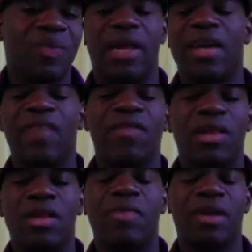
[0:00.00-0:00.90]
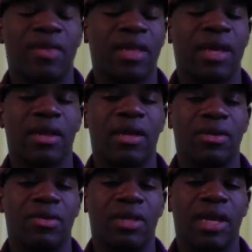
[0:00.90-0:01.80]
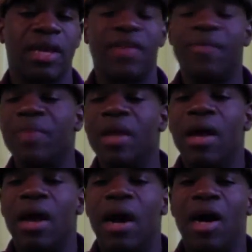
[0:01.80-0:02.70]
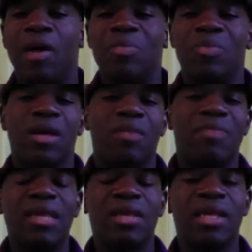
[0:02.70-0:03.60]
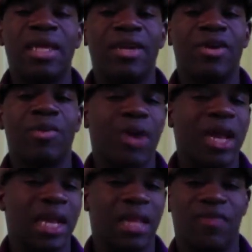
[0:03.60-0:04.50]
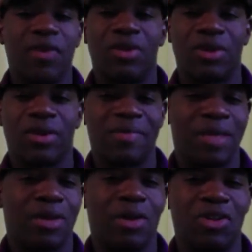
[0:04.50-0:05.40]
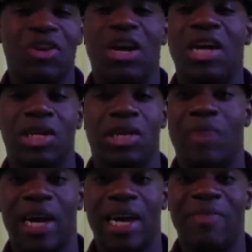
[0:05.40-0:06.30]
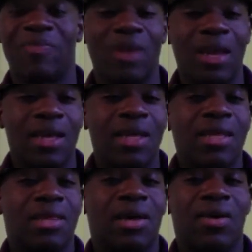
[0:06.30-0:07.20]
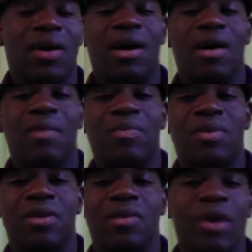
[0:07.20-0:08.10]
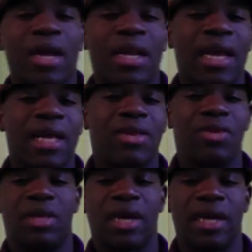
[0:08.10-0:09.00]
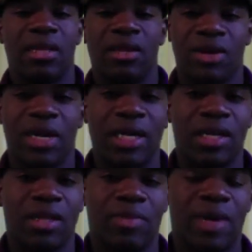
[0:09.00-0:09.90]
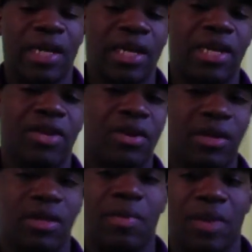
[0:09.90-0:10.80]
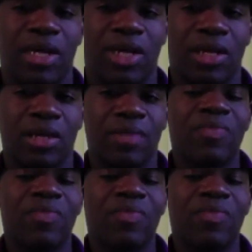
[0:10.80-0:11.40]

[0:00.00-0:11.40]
I'll give you a little bit of the psychological side of it. Basically, your brain has a filter. It's called your conscious mind. So your brain has two sides, your conscious mind and your subconscious.